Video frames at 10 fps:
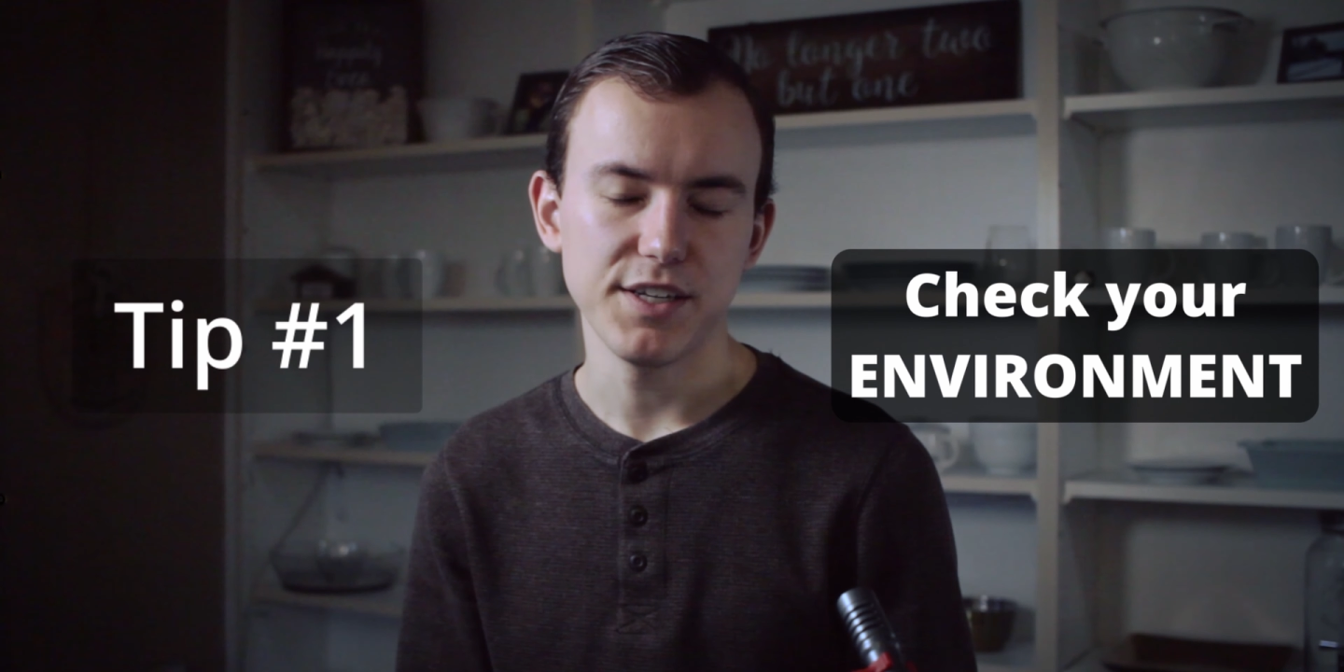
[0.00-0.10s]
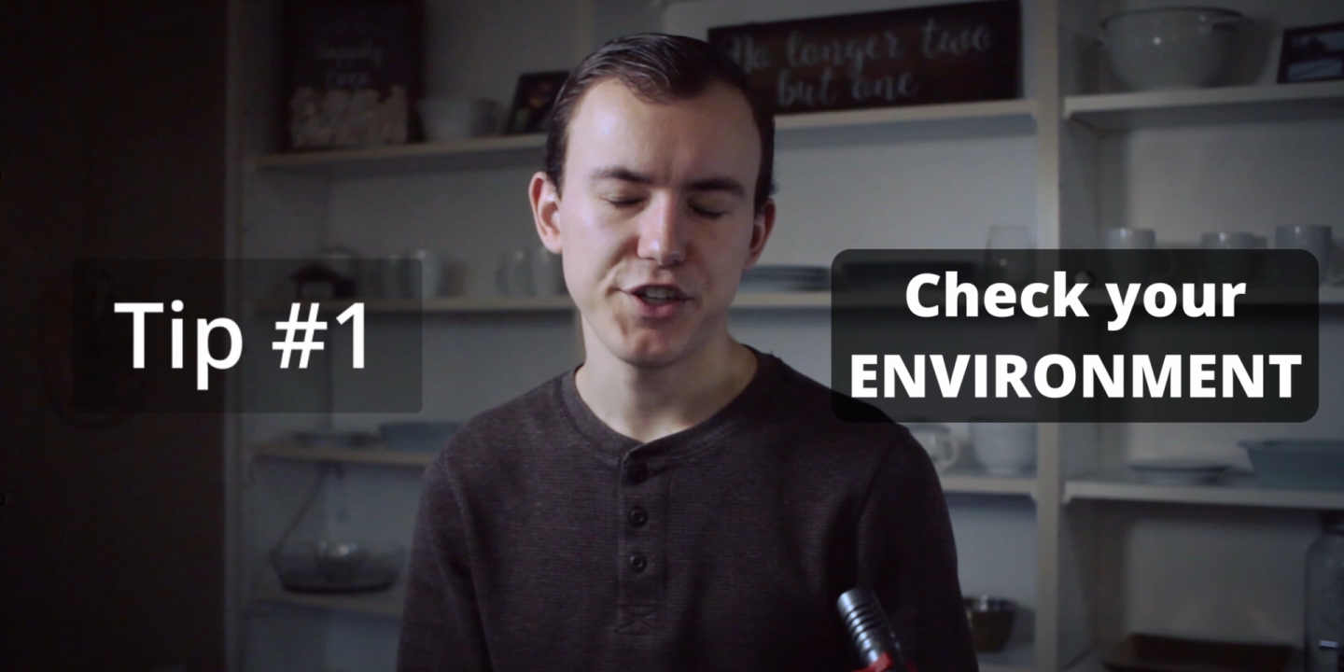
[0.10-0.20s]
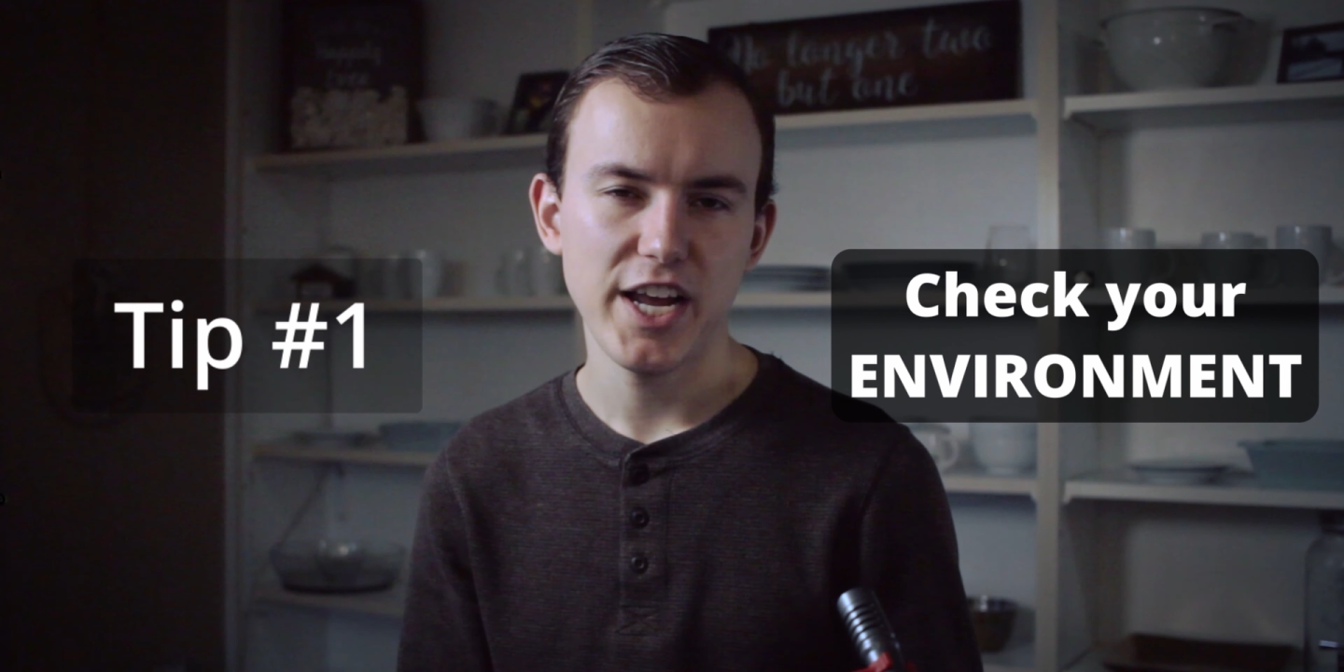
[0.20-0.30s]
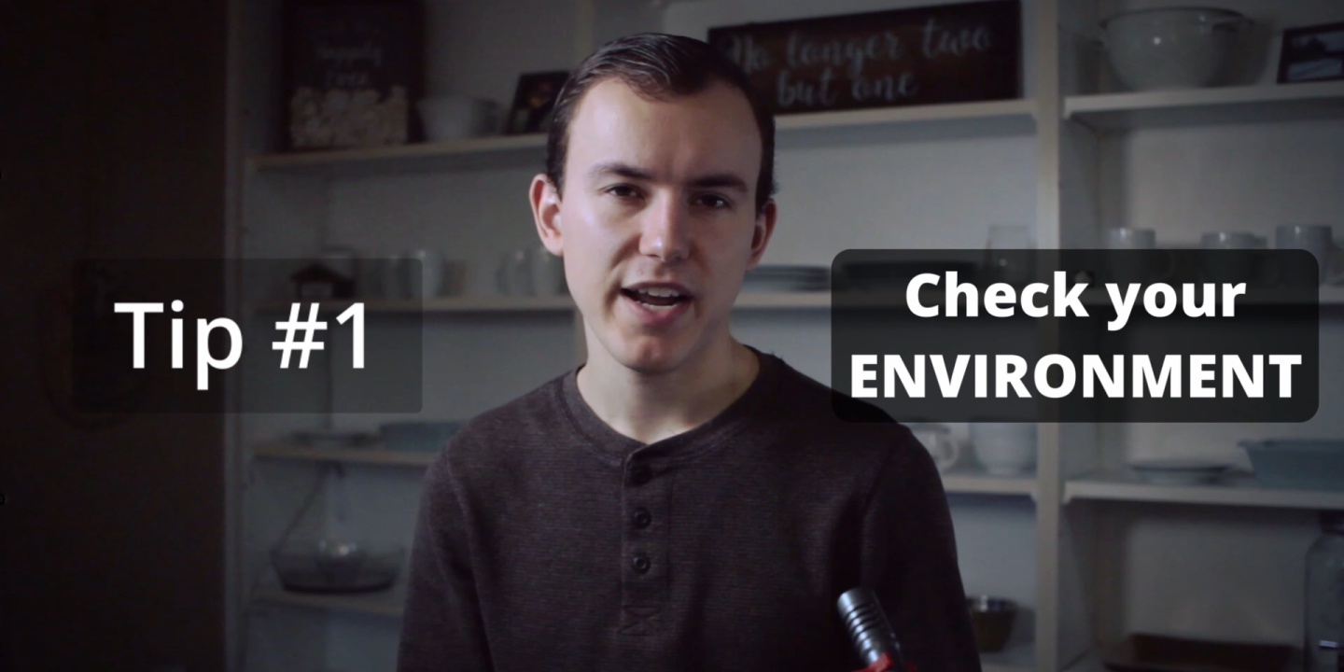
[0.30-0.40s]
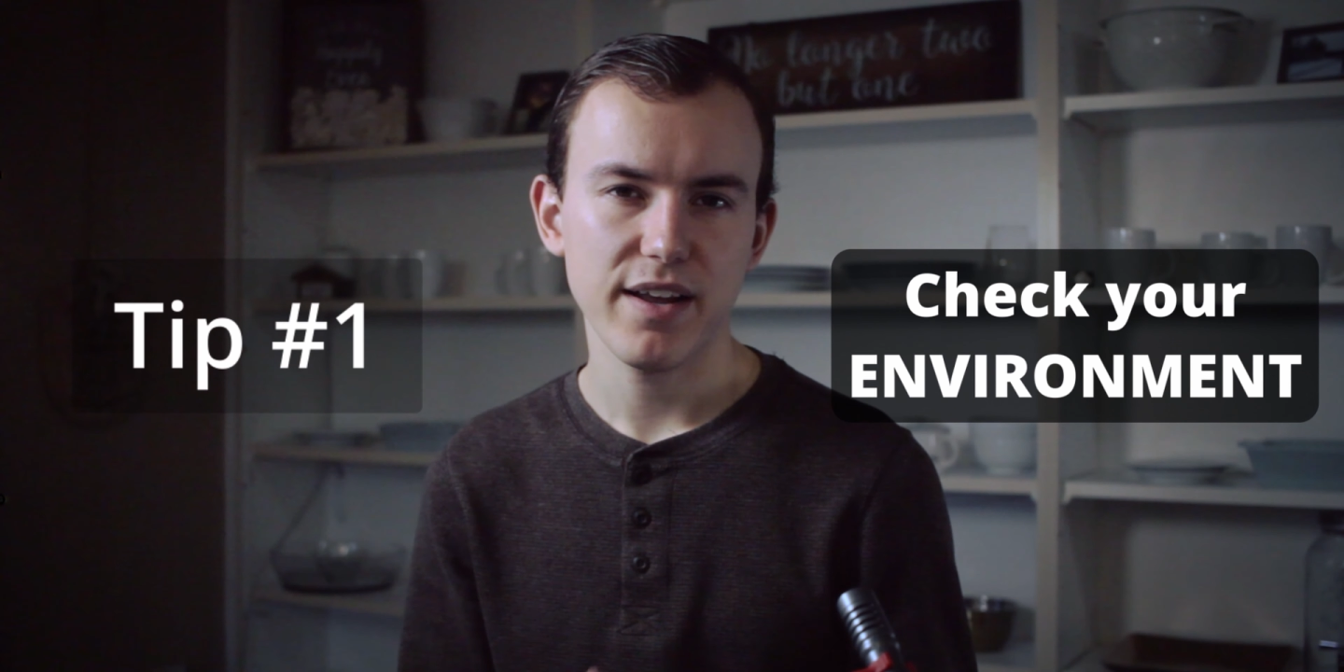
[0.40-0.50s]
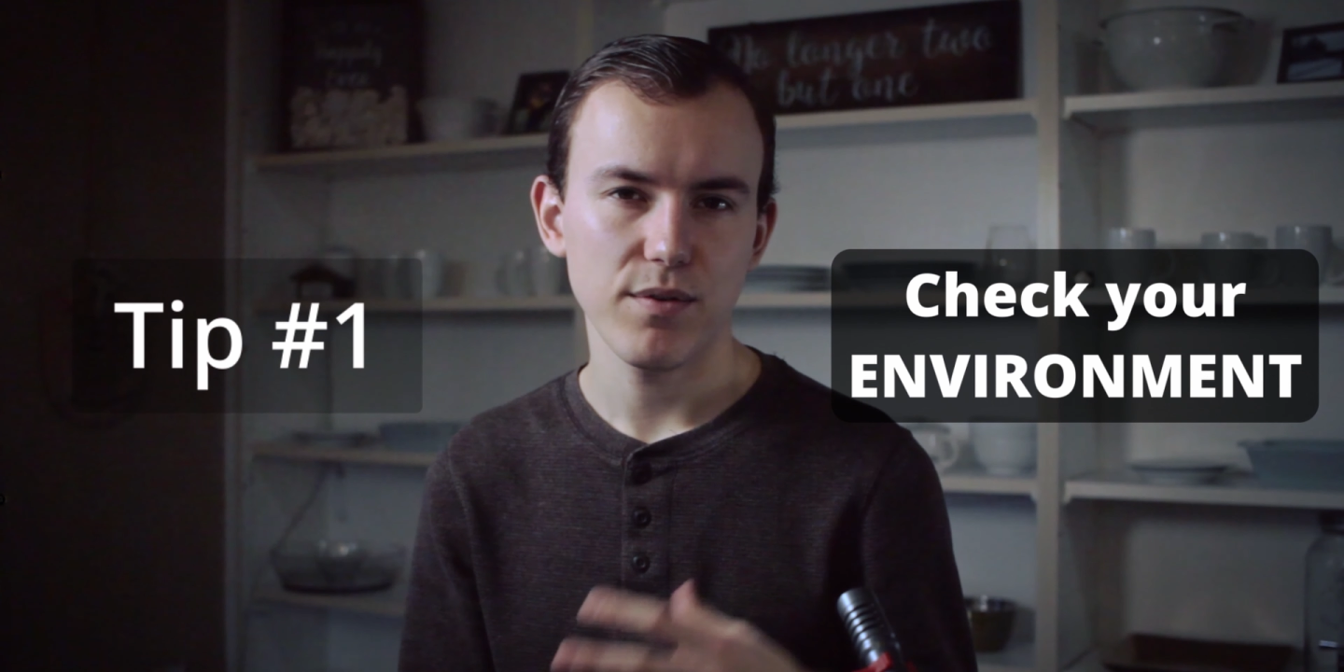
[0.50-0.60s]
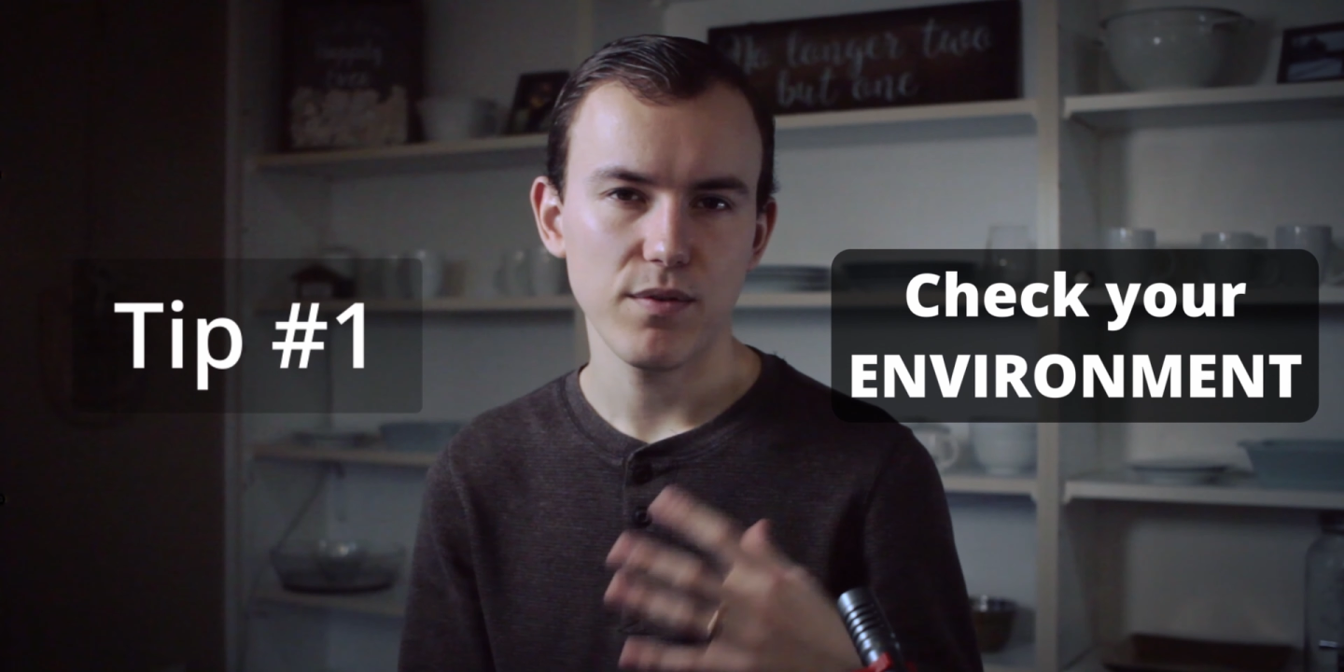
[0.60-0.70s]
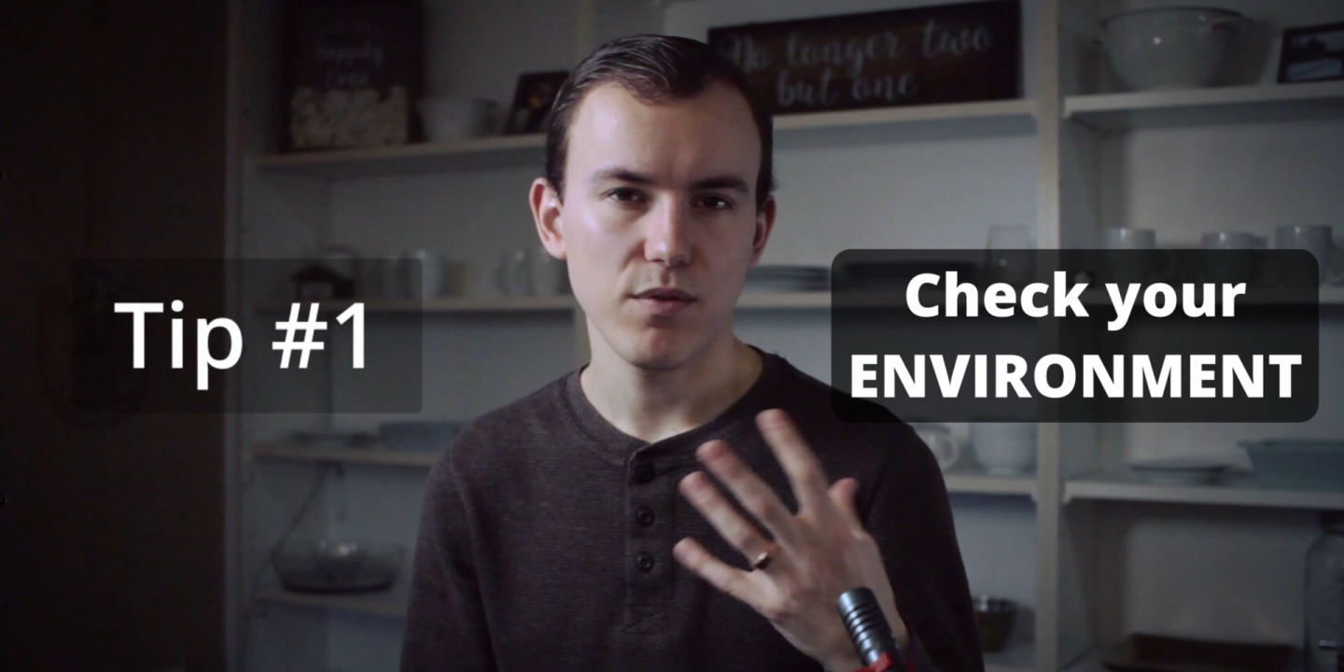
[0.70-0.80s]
to check